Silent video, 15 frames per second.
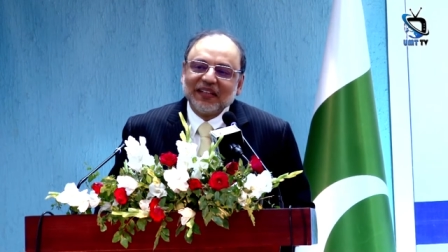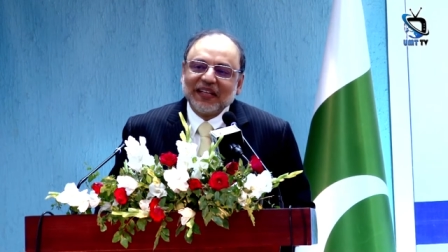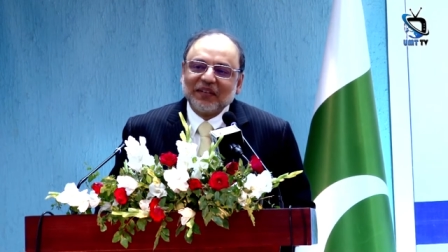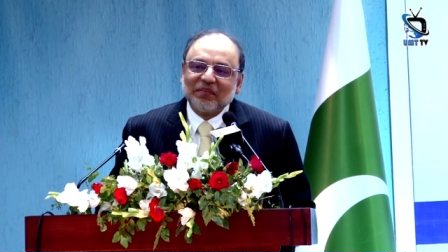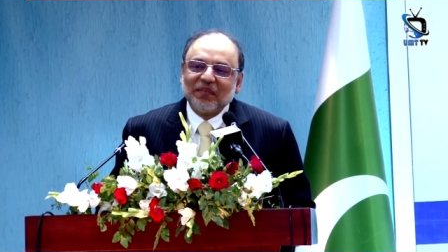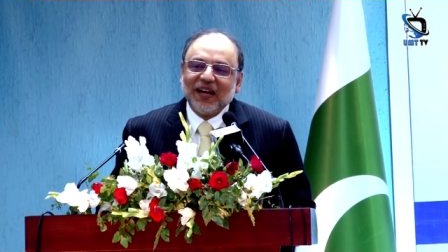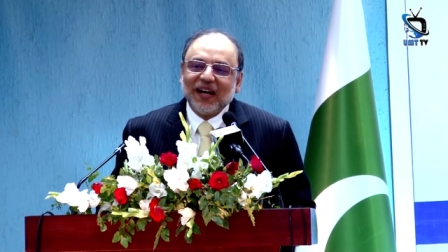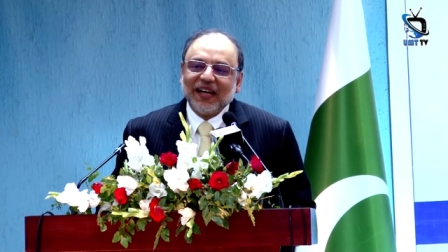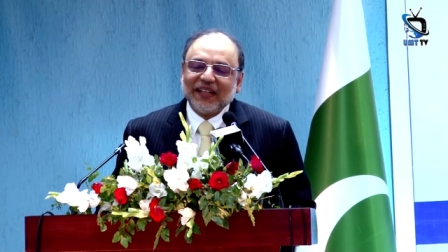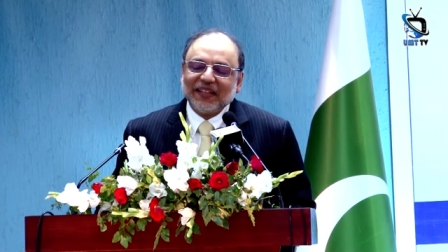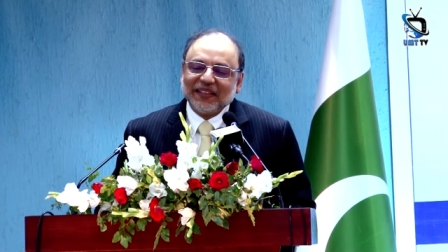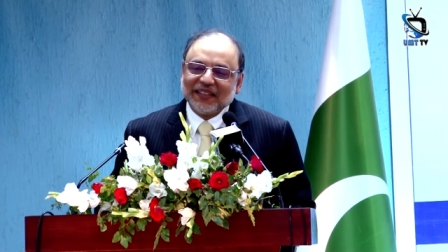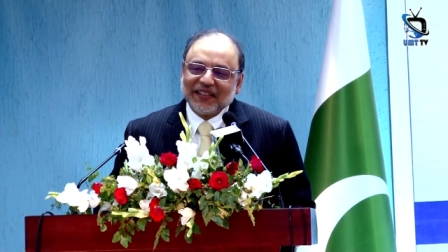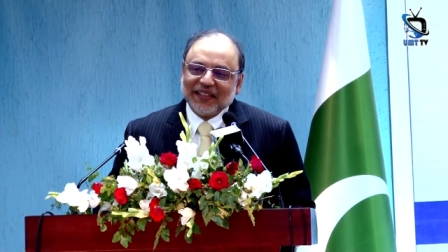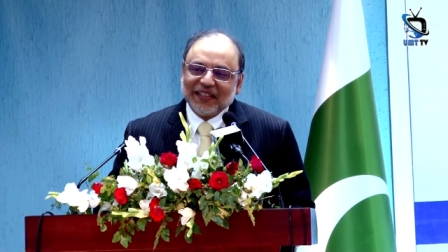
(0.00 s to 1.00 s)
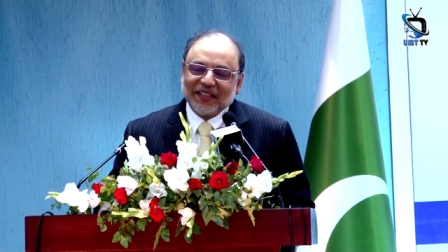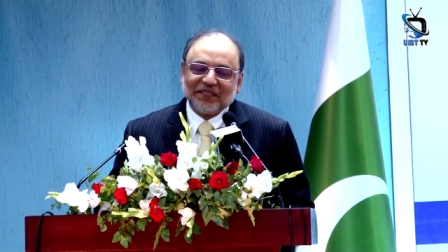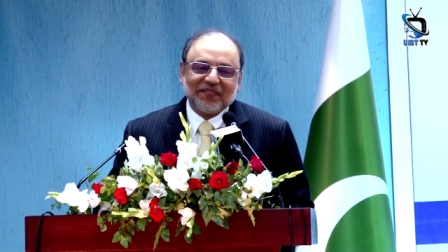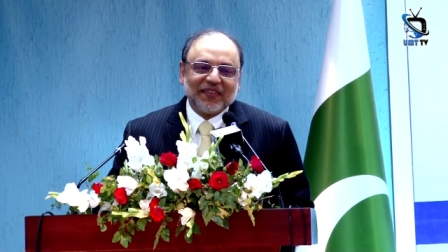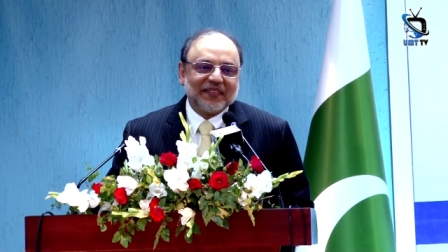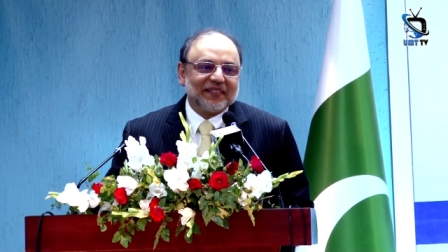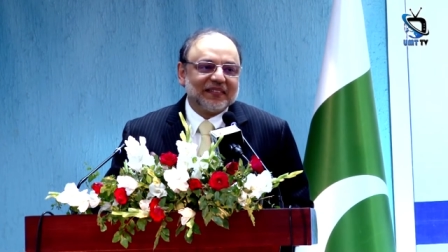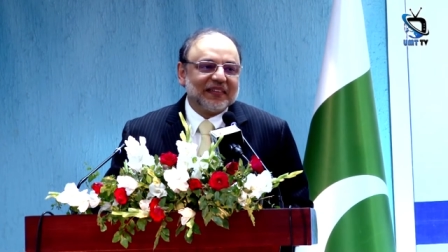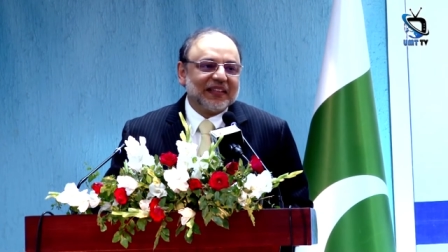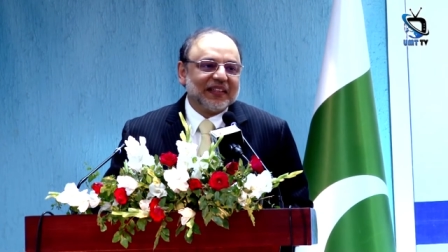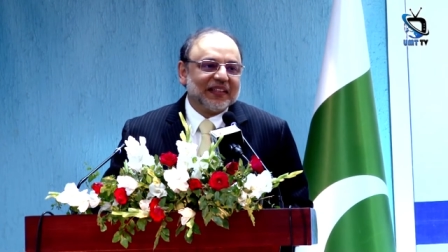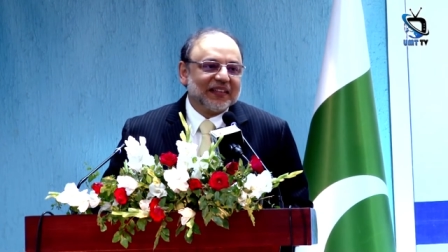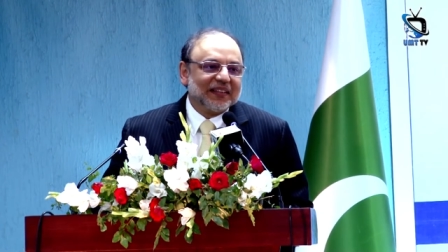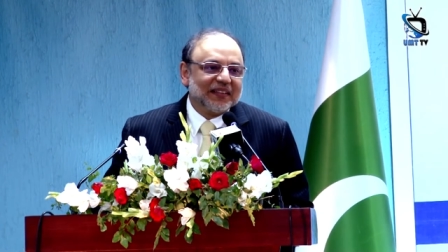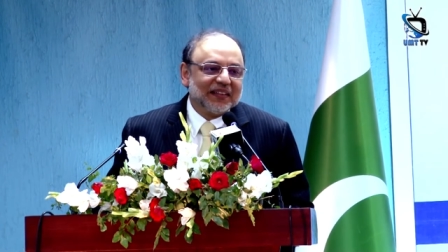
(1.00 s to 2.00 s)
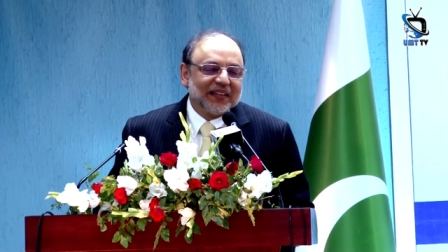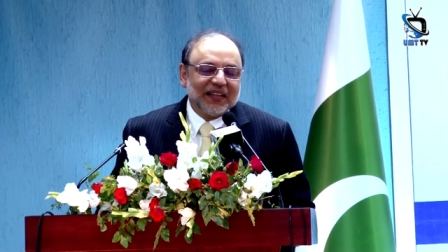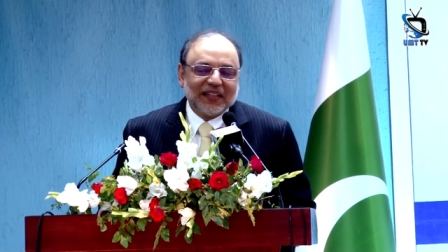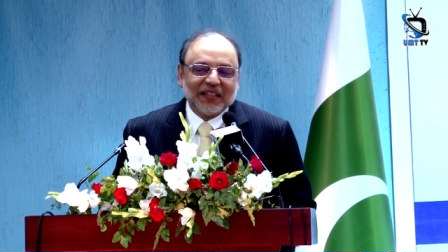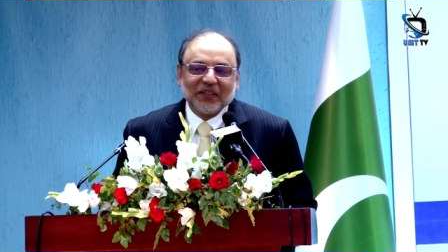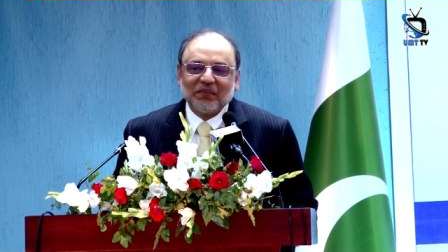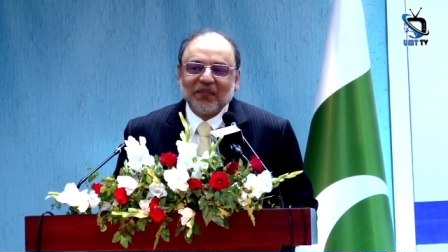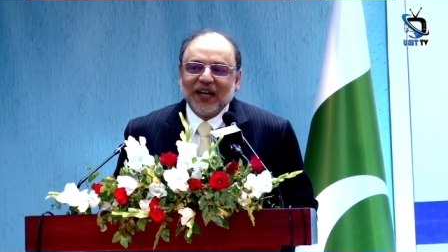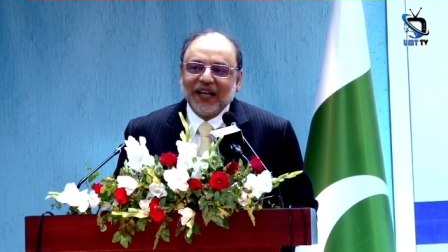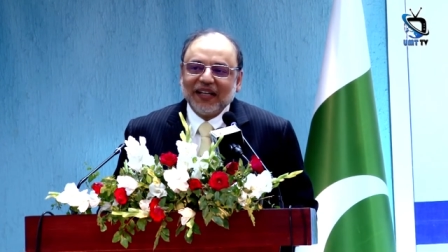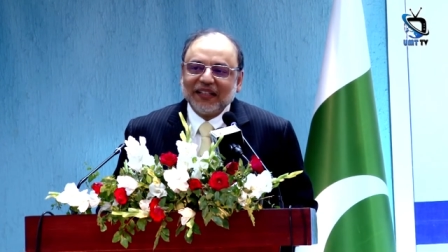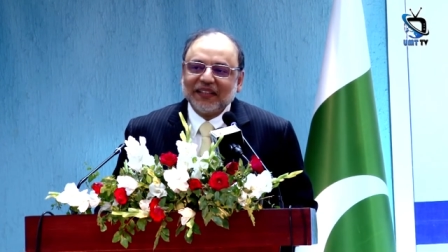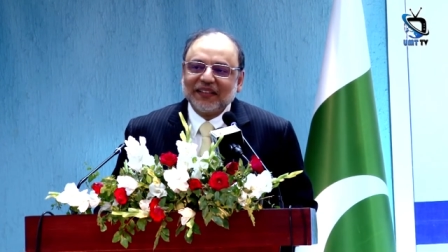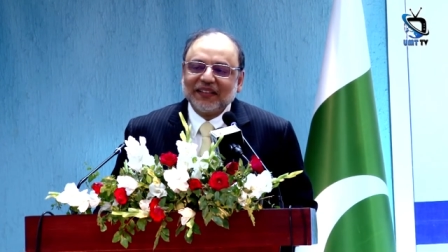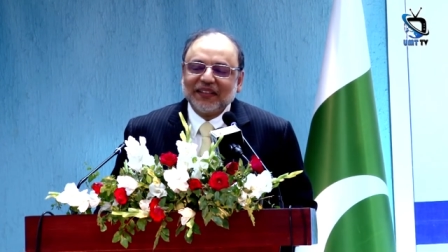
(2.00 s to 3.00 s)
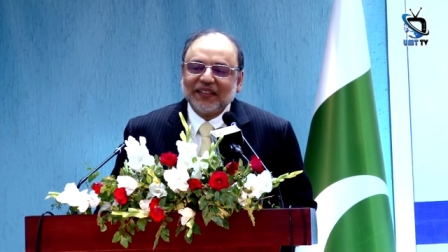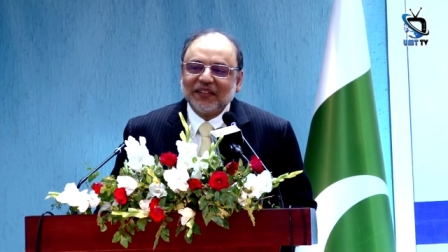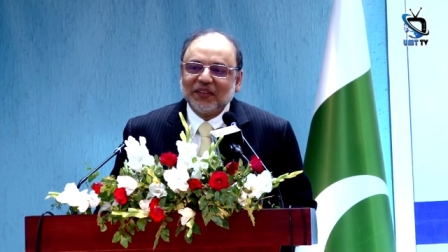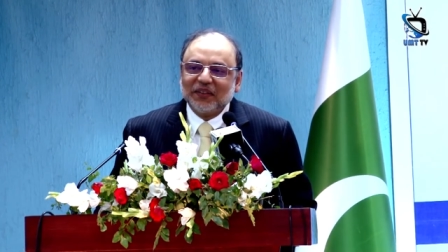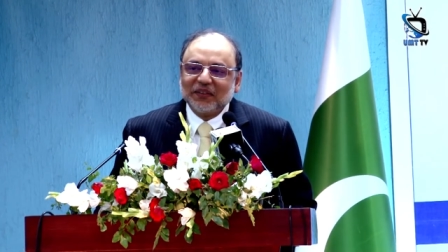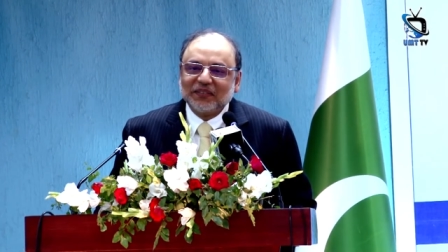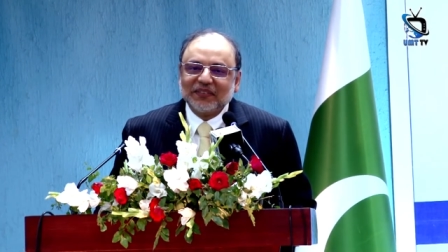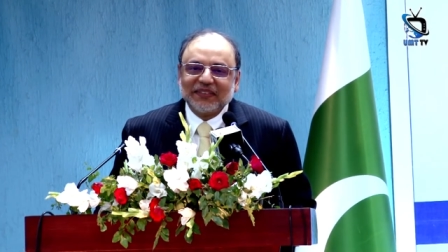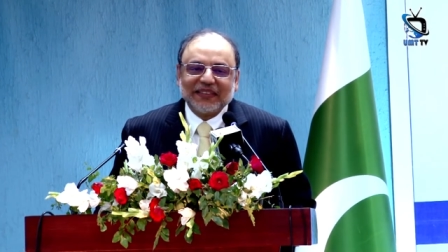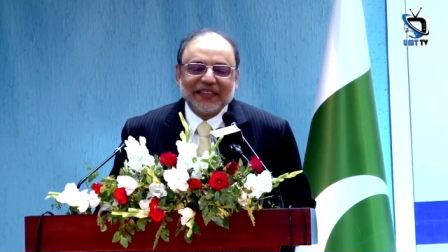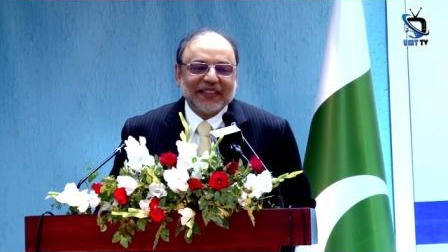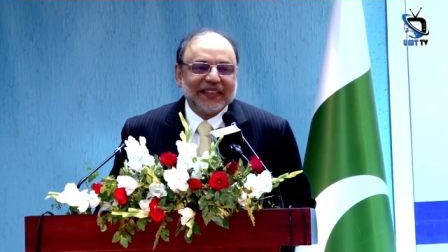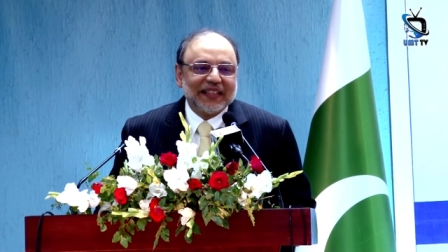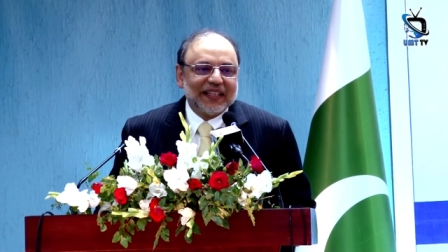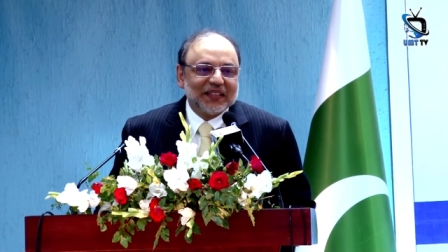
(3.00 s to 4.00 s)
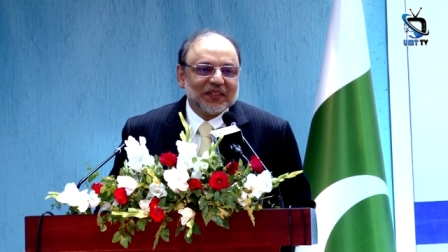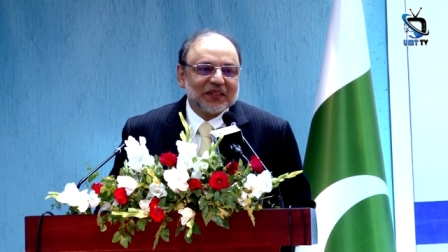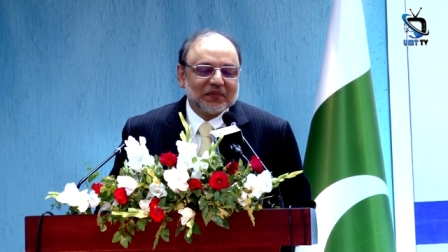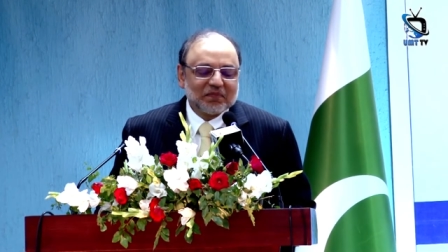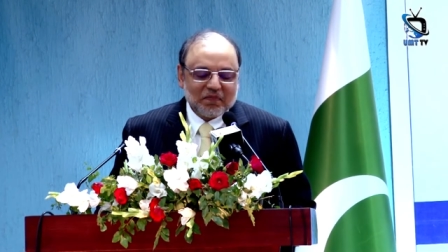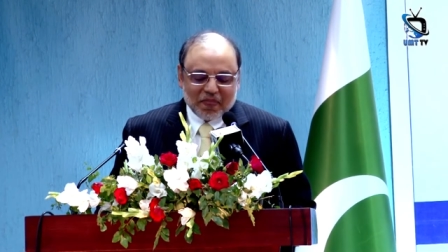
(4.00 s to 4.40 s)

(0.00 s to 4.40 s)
in my infancy and in my you know teenage,